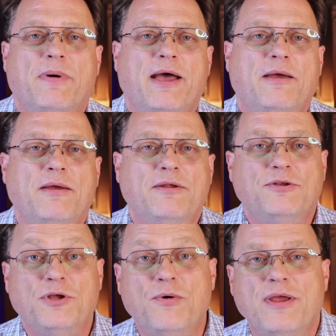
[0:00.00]
by
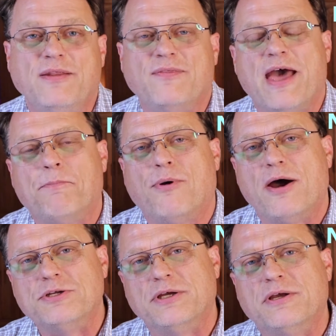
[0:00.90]
doing that
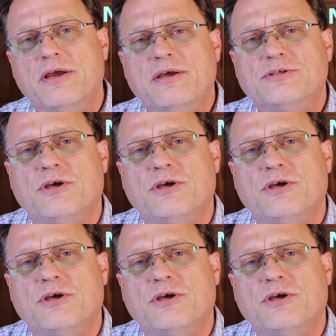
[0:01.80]
project.